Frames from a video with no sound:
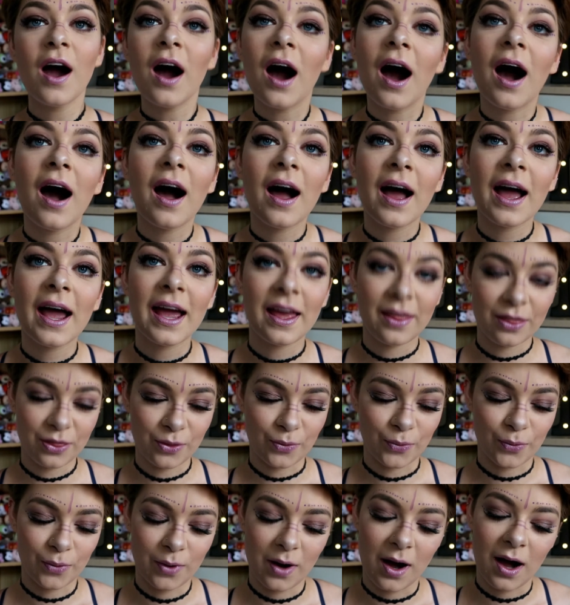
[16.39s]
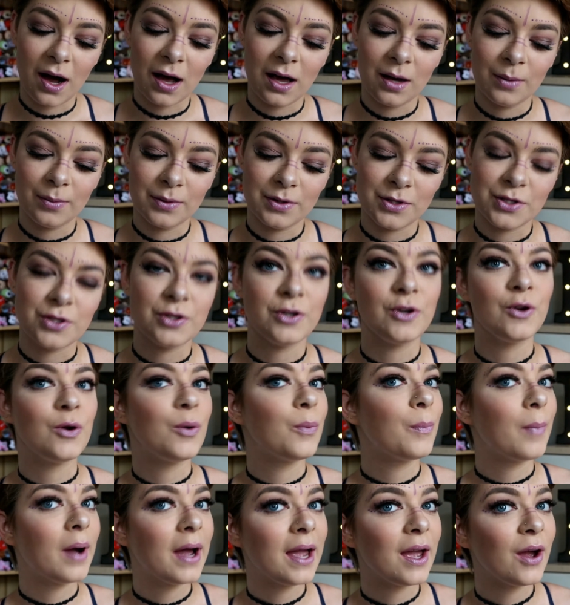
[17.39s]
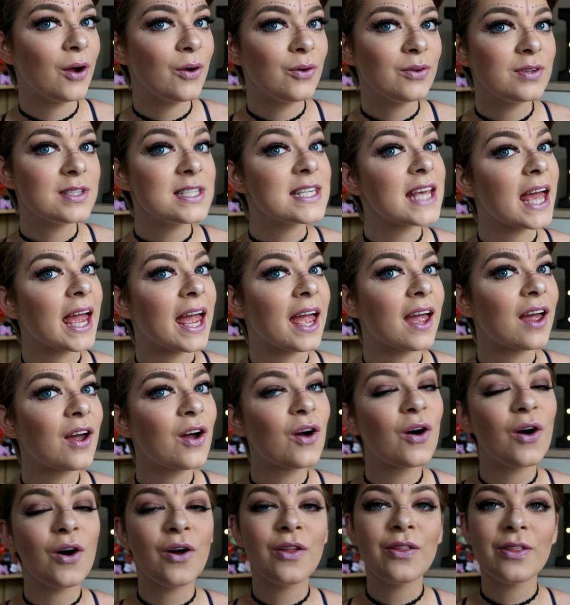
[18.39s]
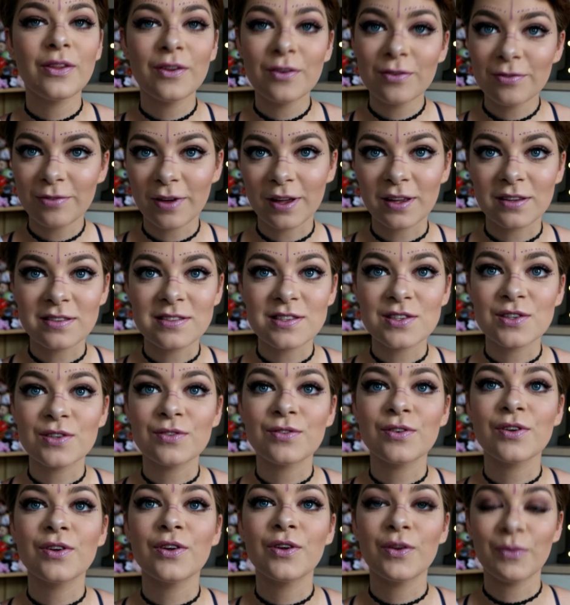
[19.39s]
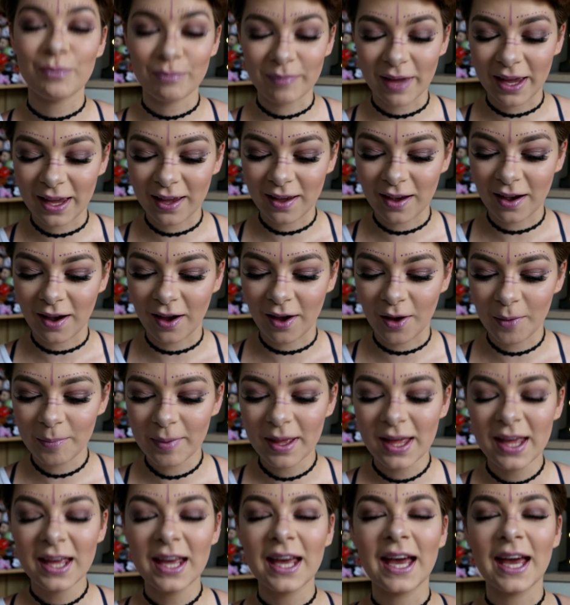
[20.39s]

I thought I would do my own take on the festival makeup